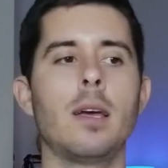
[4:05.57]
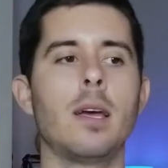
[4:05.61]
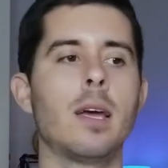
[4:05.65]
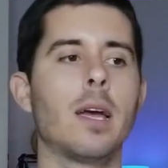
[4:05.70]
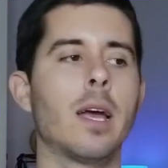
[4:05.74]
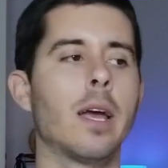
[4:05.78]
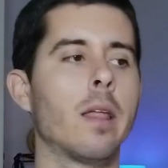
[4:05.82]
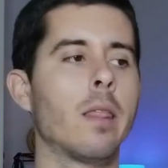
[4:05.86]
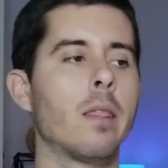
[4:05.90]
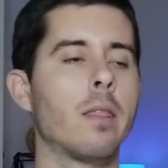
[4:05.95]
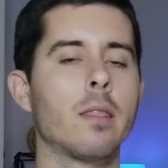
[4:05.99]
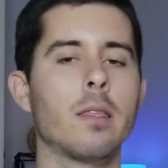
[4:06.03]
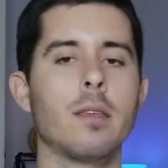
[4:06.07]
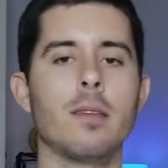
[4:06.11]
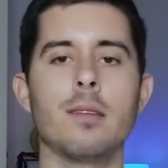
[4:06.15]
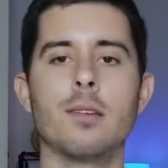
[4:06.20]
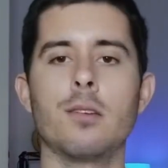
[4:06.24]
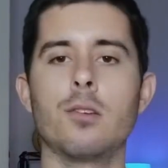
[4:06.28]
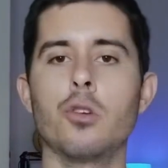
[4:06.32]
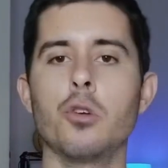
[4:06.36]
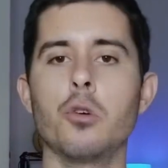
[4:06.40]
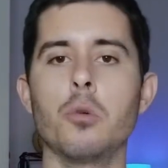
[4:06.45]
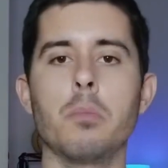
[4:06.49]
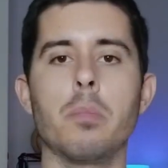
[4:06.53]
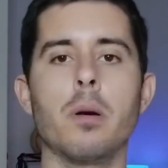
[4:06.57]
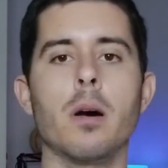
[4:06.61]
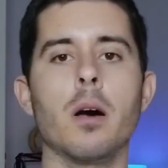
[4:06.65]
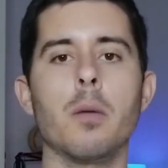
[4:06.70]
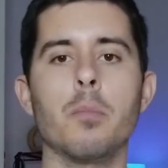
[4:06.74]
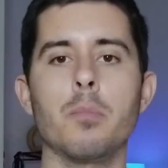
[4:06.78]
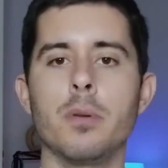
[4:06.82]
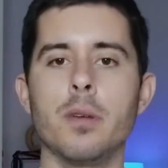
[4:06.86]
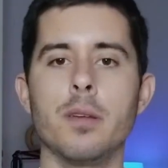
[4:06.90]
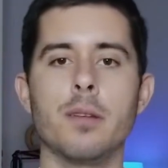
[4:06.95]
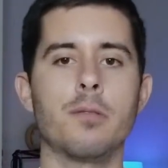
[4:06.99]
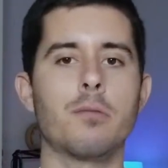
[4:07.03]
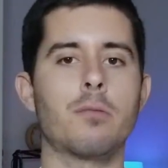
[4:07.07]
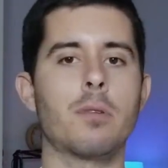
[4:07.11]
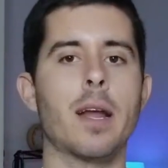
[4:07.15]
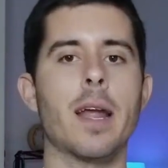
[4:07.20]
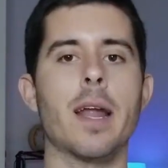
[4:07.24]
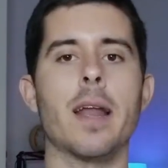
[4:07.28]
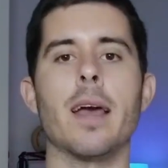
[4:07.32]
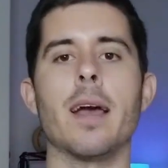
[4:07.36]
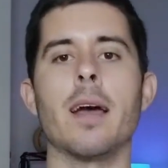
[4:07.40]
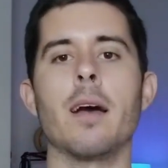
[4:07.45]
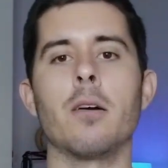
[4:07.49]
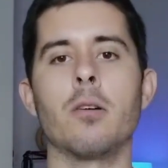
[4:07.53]
and these two puppies ran
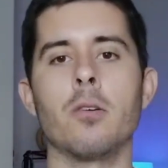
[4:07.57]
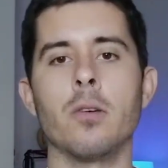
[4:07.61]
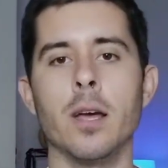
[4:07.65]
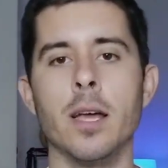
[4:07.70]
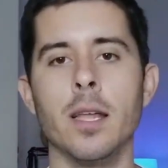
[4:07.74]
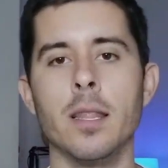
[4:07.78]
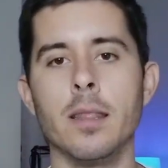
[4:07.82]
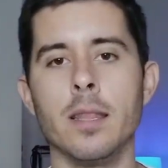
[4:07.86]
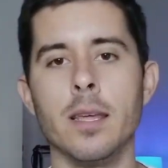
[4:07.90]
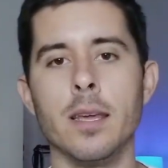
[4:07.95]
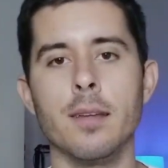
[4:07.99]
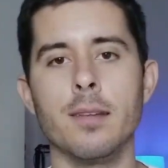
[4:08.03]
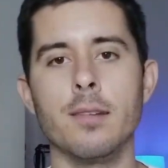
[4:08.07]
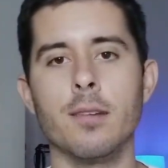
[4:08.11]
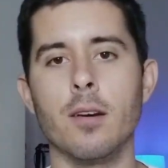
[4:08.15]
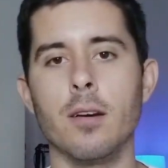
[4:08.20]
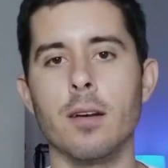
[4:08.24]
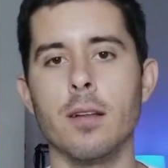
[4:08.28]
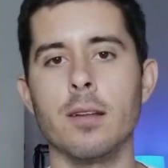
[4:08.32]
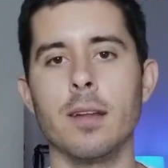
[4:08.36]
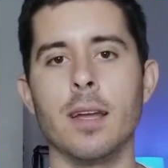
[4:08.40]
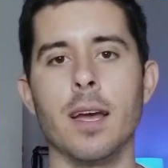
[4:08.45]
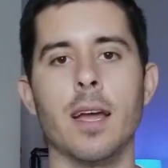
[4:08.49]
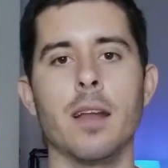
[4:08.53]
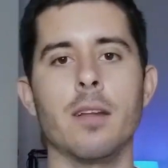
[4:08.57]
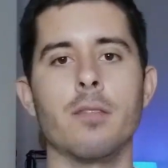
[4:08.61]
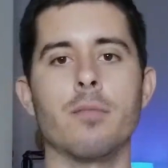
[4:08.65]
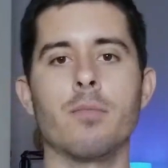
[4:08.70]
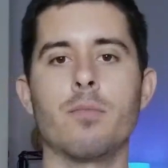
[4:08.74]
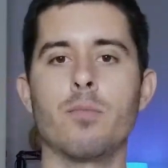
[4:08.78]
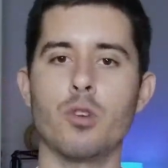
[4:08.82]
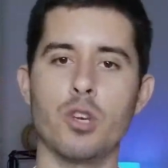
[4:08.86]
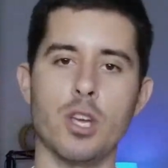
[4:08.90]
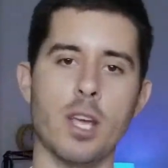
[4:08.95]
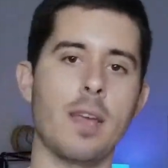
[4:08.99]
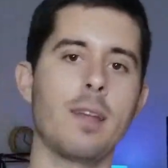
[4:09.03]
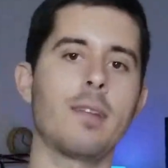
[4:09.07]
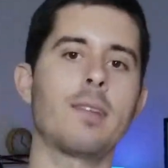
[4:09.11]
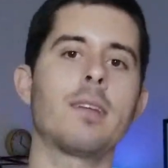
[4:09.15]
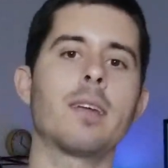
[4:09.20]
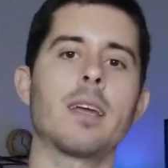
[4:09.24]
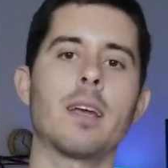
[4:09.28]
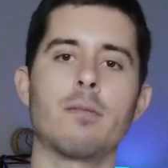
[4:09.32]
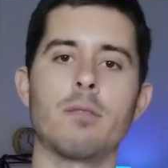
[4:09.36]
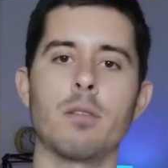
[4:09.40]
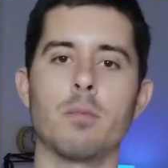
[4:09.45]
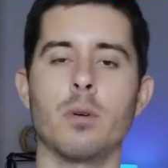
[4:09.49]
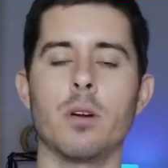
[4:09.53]
out, and they started kind of chasing
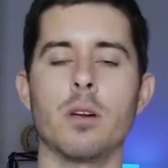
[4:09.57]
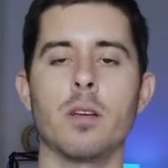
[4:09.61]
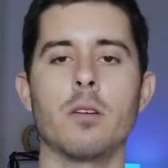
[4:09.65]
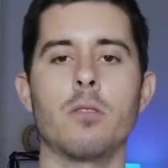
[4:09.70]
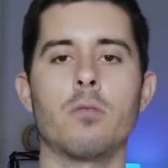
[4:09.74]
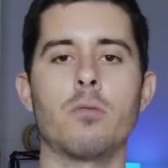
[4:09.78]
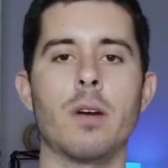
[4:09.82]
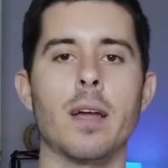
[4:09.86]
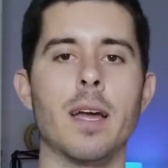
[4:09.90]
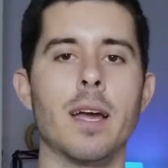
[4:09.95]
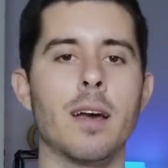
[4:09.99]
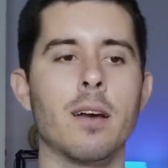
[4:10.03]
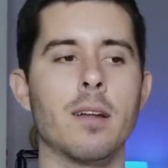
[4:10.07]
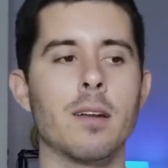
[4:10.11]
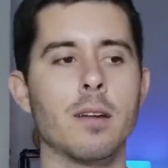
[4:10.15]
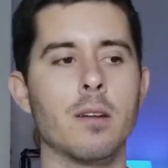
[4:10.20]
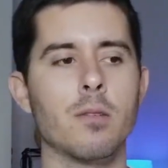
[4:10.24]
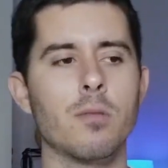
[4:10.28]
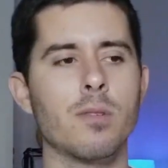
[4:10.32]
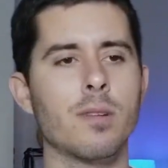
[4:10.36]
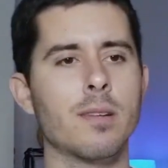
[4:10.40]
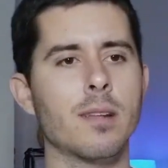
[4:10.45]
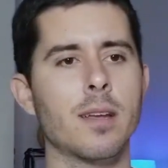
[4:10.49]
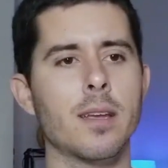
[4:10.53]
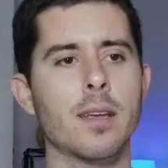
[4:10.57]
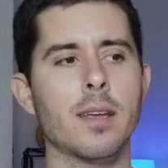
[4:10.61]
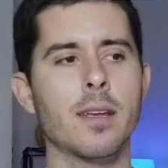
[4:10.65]
everybody around, and it was